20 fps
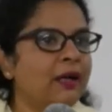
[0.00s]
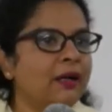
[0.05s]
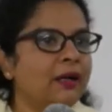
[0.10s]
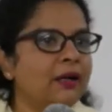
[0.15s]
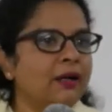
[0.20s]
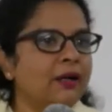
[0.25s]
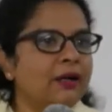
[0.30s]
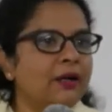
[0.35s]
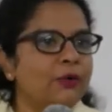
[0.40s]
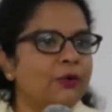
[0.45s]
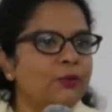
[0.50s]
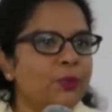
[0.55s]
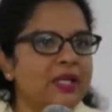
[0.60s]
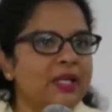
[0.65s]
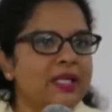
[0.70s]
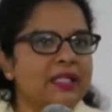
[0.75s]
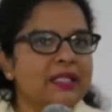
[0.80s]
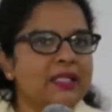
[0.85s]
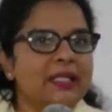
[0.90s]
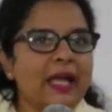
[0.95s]
Uh,
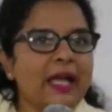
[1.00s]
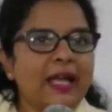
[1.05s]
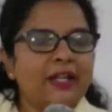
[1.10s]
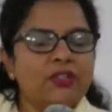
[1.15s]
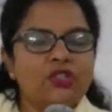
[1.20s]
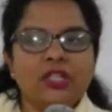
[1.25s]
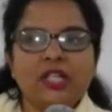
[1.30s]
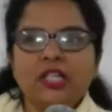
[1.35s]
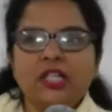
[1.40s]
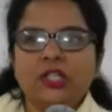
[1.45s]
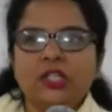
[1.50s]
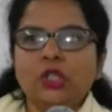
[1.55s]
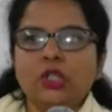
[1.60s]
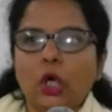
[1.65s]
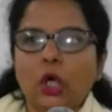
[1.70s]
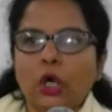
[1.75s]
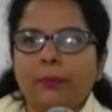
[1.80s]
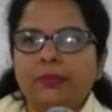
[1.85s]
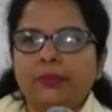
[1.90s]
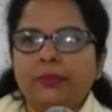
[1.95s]
we actually
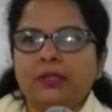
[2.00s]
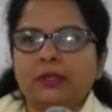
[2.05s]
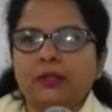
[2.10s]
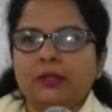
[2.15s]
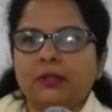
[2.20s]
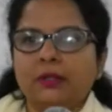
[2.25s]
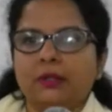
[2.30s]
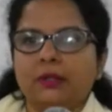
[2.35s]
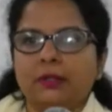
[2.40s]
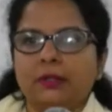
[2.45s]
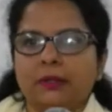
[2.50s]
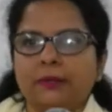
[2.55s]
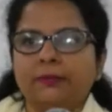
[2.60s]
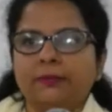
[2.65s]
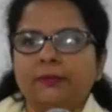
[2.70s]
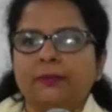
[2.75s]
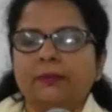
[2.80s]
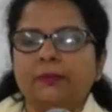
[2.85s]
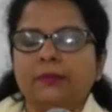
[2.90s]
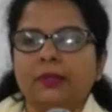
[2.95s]
stopped
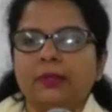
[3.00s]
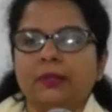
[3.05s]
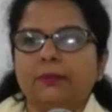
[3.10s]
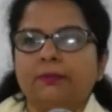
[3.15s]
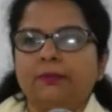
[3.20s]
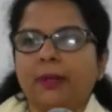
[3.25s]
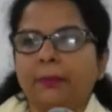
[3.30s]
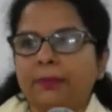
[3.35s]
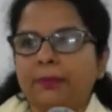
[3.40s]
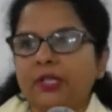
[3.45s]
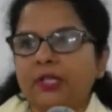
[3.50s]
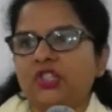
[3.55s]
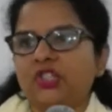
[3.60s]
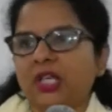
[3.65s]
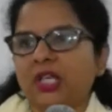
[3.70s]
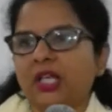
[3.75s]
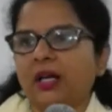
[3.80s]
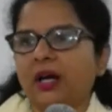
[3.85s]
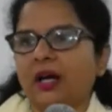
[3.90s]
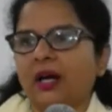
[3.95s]
um, uh,
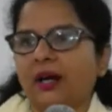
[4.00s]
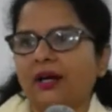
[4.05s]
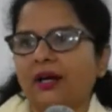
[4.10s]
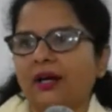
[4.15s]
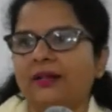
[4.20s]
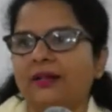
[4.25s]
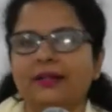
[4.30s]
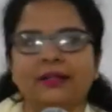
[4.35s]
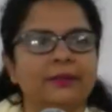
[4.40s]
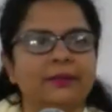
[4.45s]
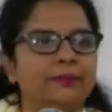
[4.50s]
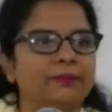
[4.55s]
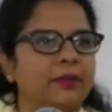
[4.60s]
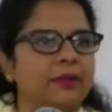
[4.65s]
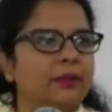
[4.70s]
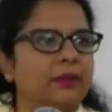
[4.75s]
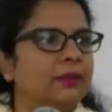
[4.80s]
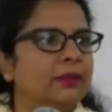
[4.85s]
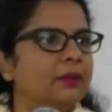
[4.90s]
publishing our um,